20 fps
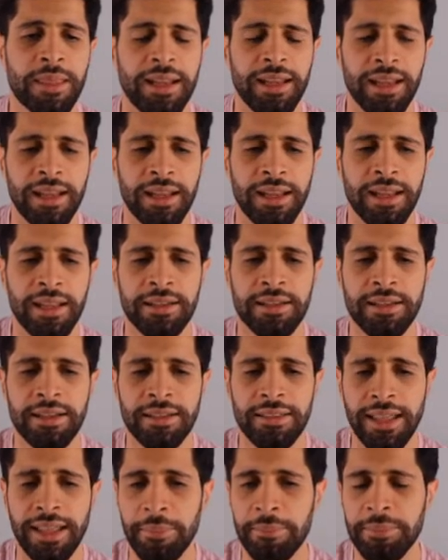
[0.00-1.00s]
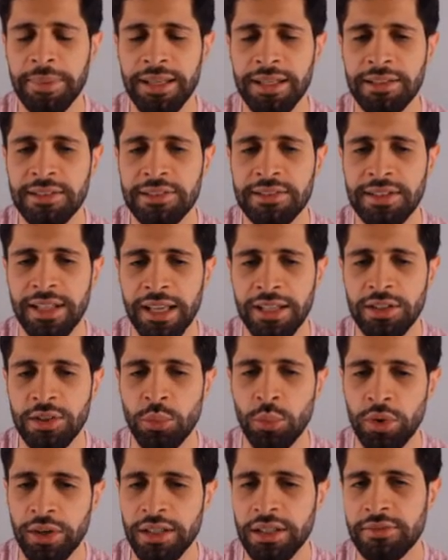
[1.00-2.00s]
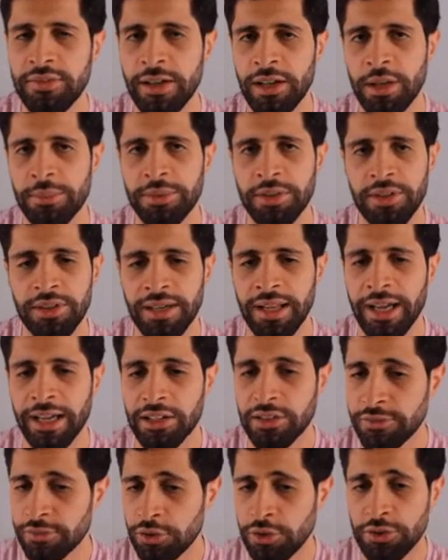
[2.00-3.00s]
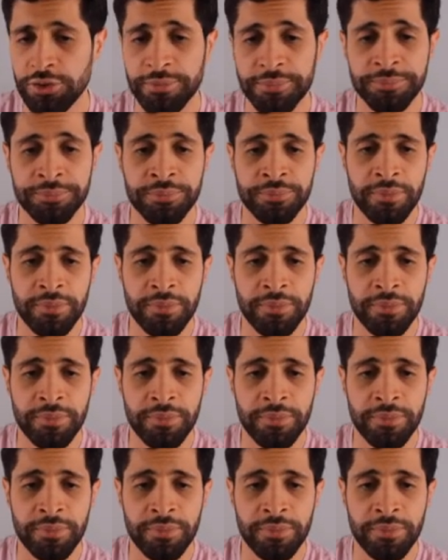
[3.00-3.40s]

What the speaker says: And that means that you want to develop your knights first.